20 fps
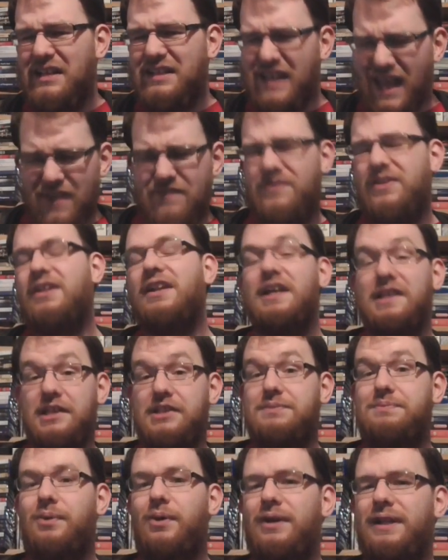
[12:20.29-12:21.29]
definitely
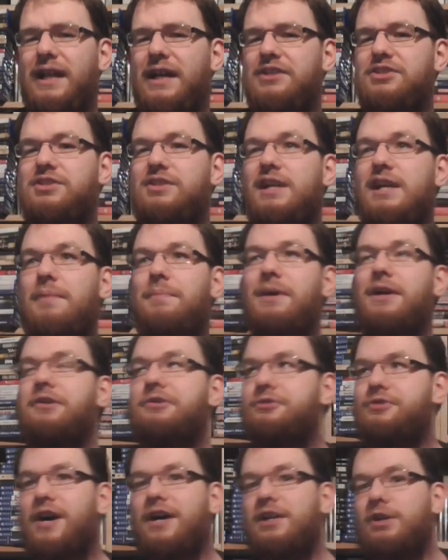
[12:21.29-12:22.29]
at this point actually, a
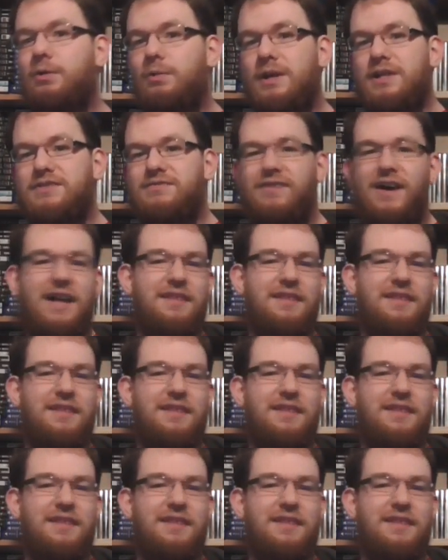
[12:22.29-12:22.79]
bigger Dragon Quest